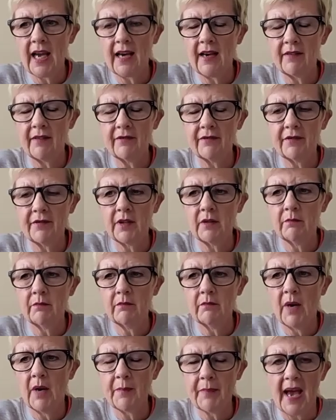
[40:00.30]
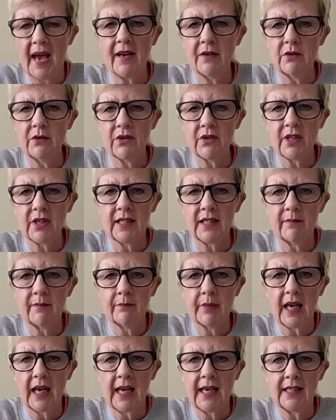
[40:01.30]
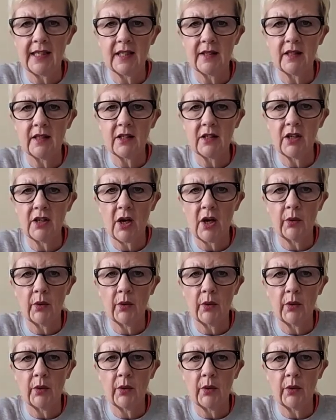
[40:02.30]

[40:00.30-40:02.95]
have my boundaries in place. No